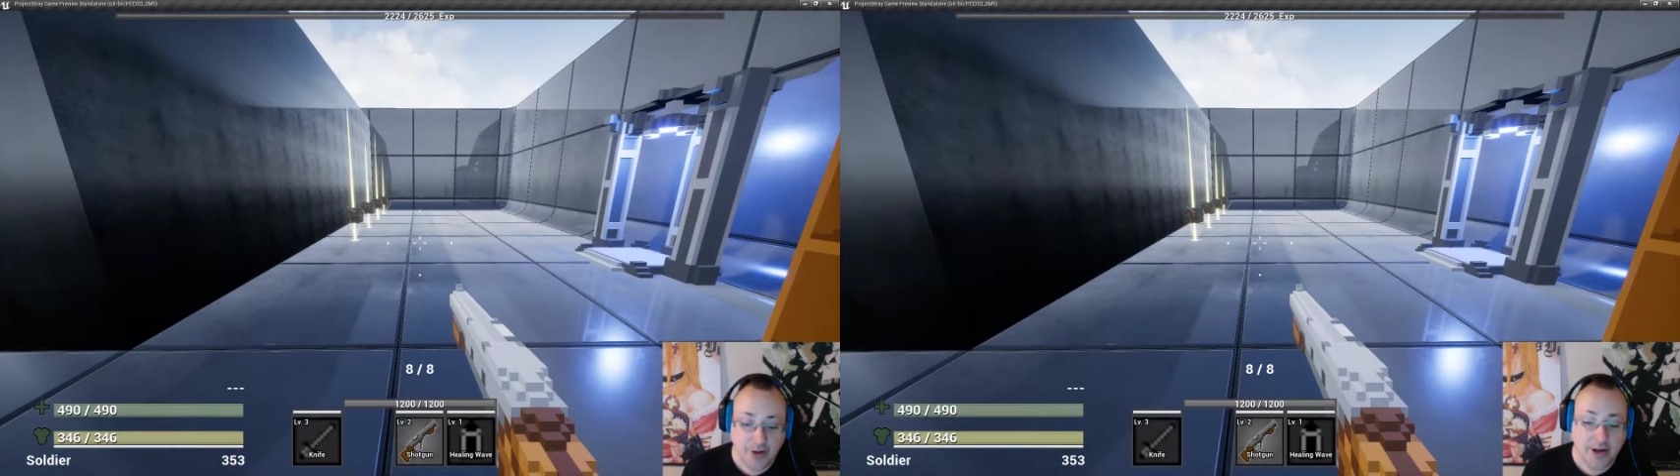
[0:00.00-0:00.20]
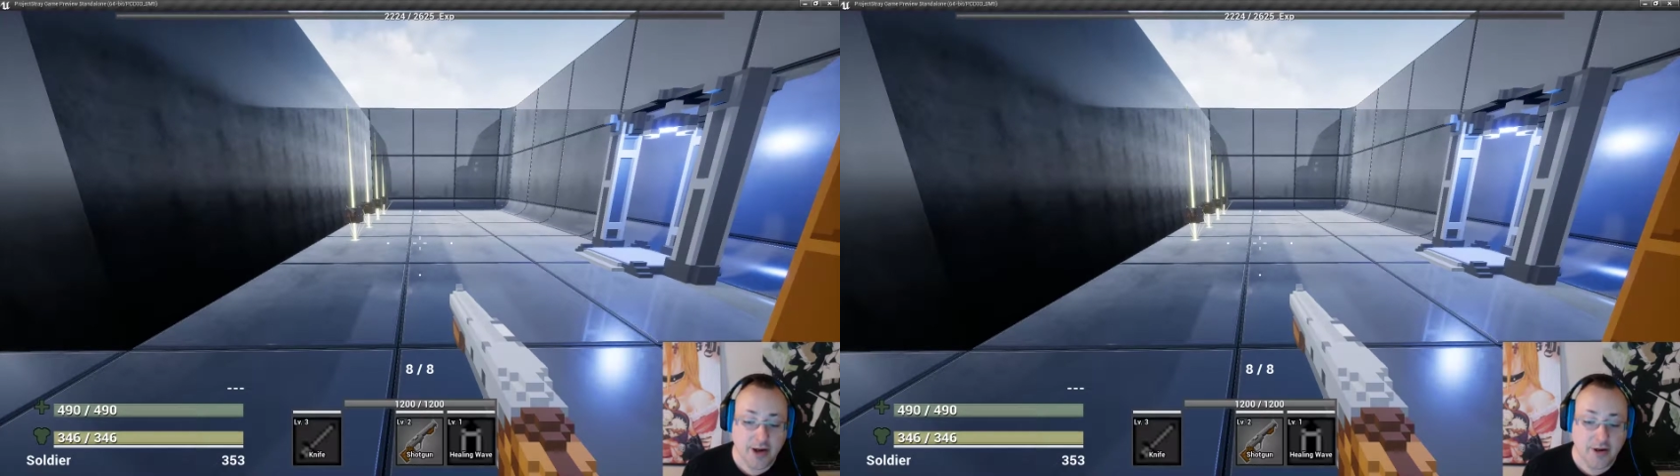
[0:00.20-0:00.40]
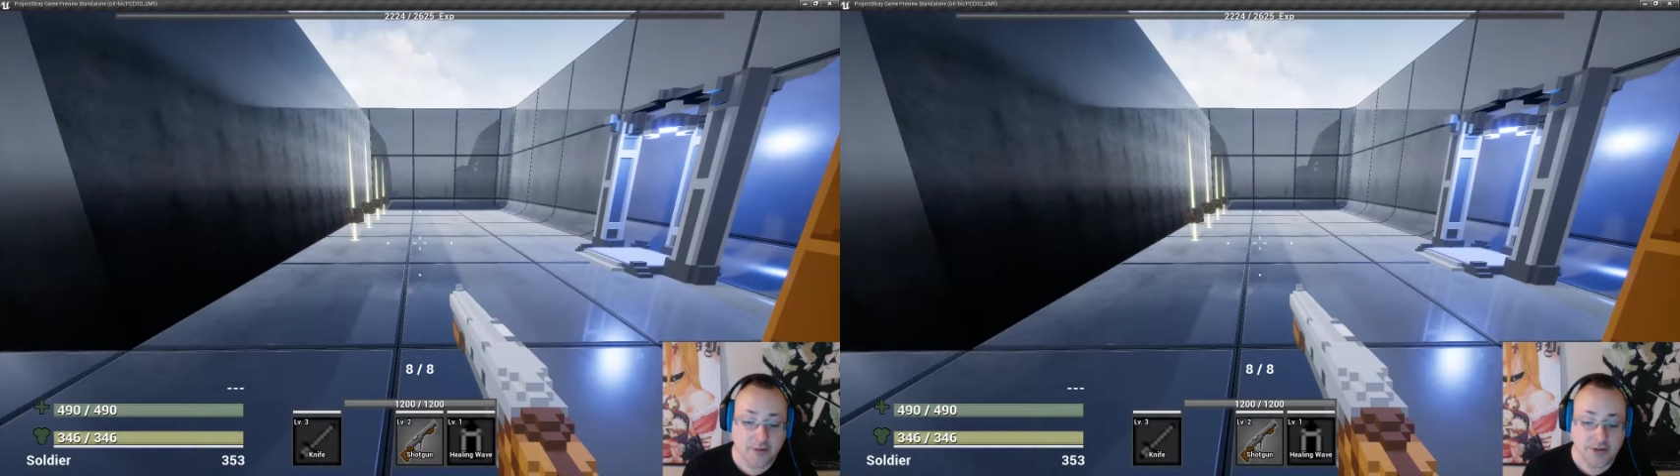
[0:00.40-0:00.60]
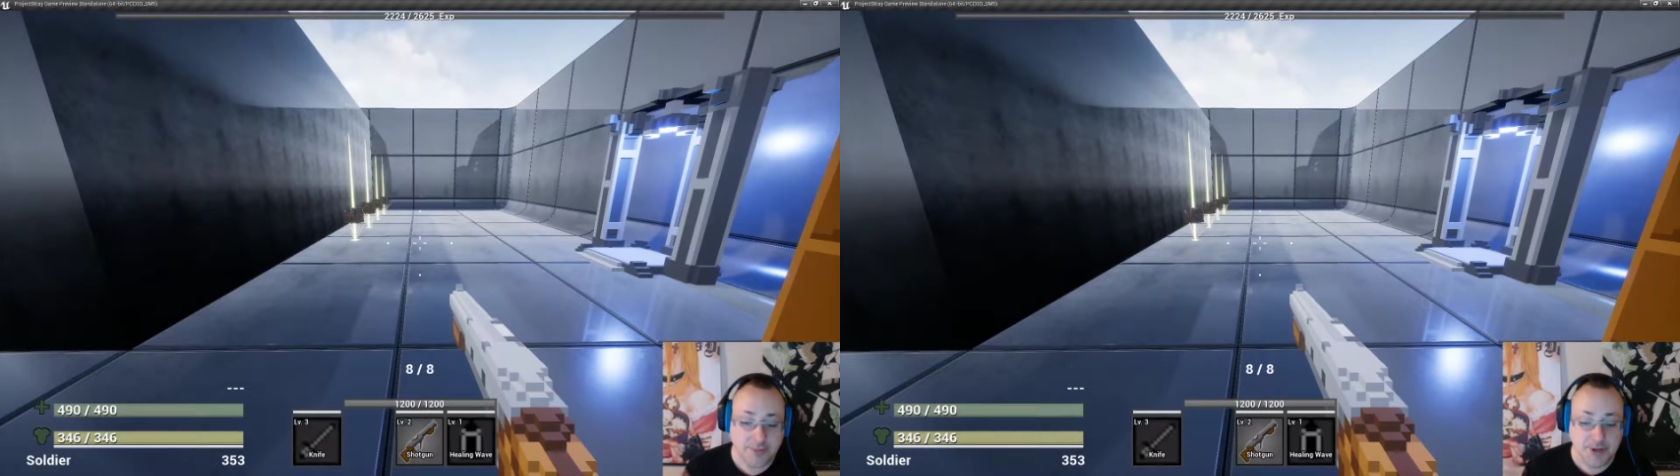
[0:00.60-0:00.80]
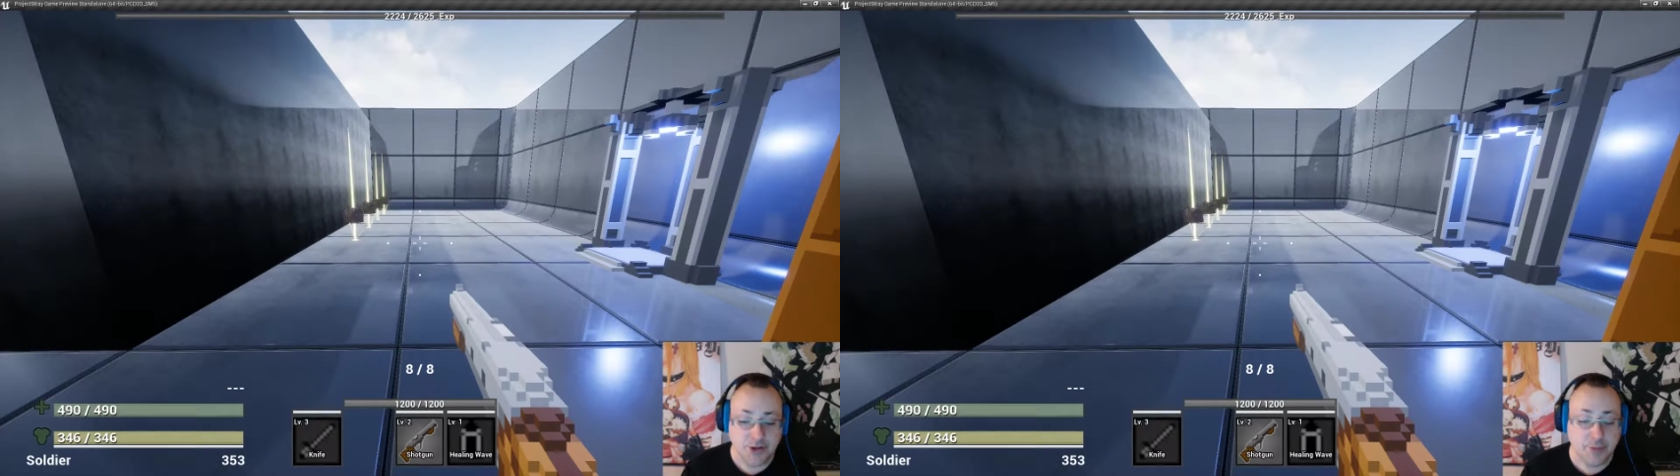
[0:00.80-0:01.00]
now
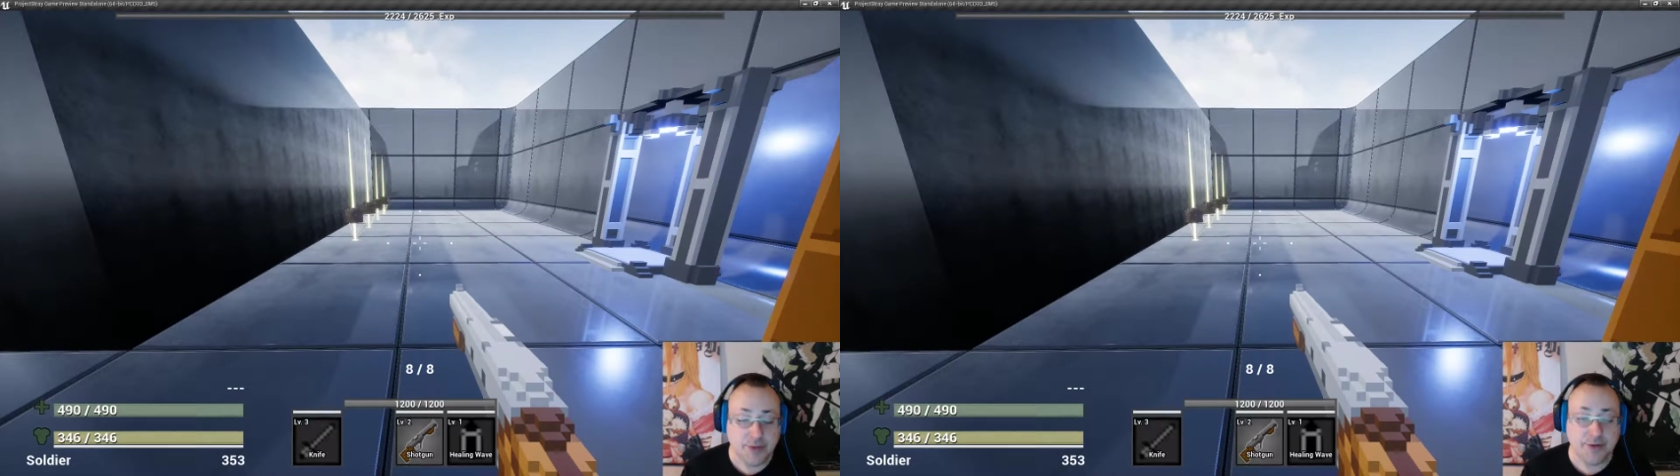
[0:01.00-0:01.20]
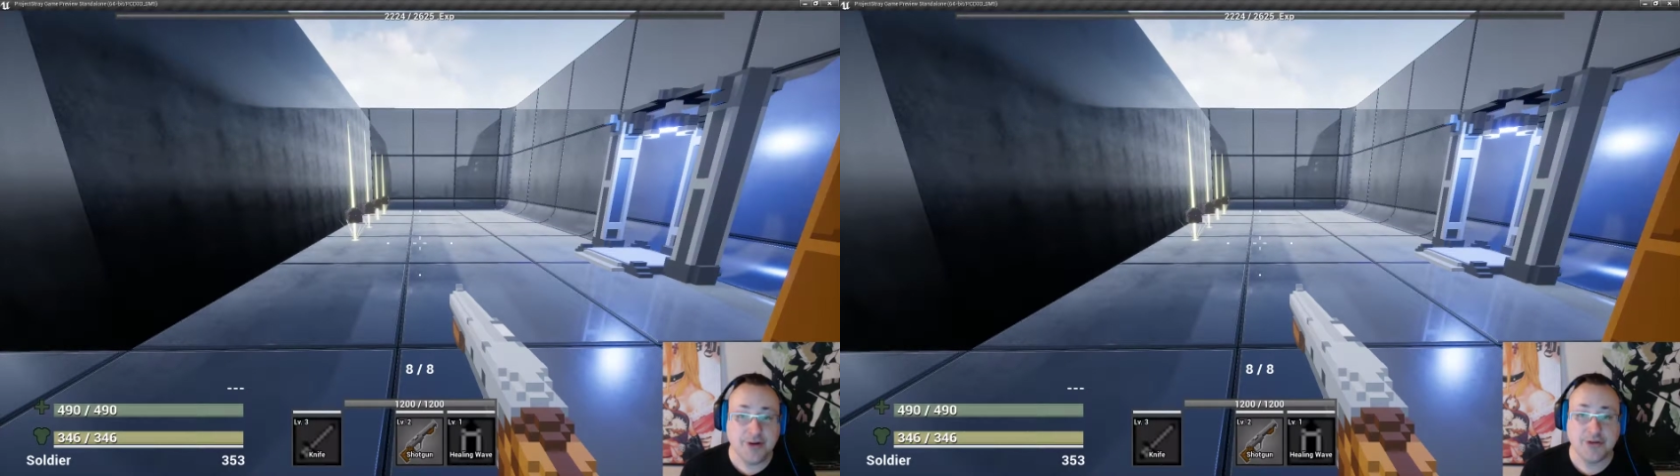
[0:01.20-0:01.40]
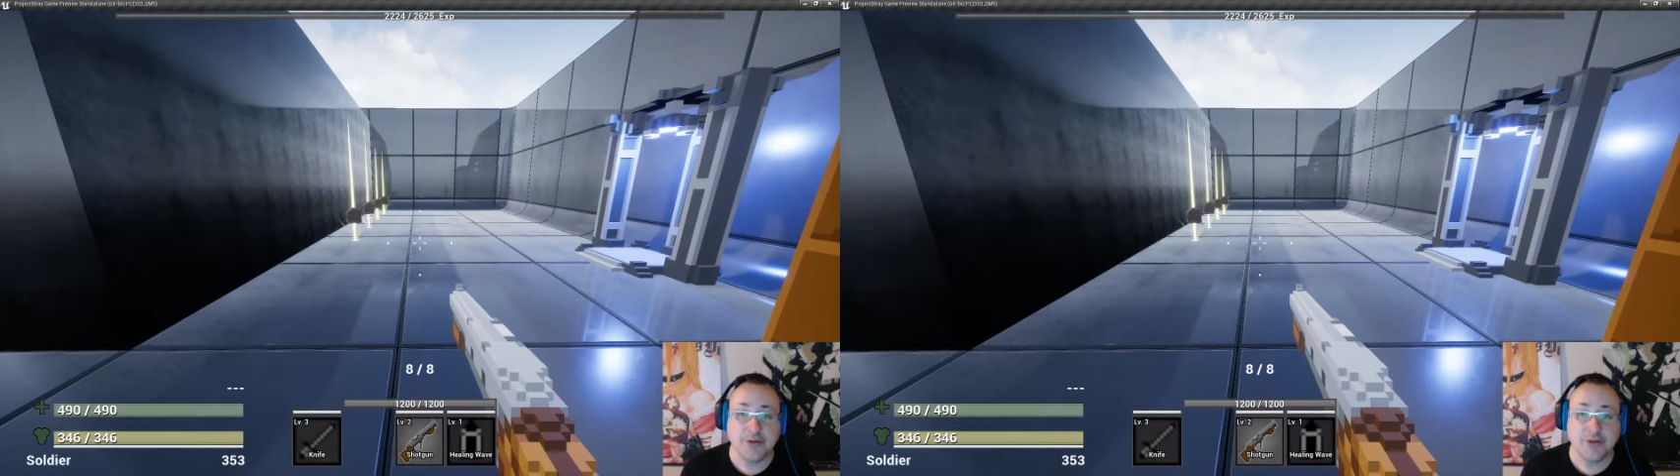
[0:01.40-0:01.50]
special abilities